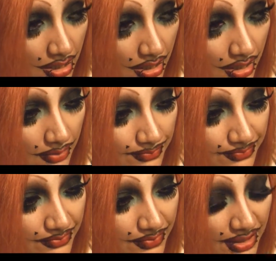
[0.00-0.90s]

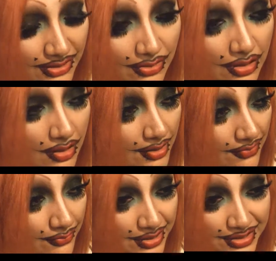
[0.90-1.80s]
I do a lot
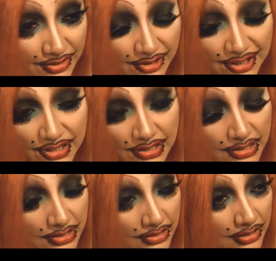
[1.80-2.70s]
of research
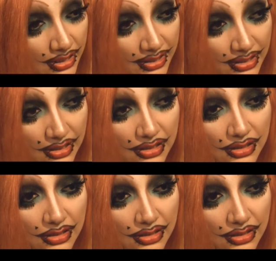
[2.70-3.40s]
into, like,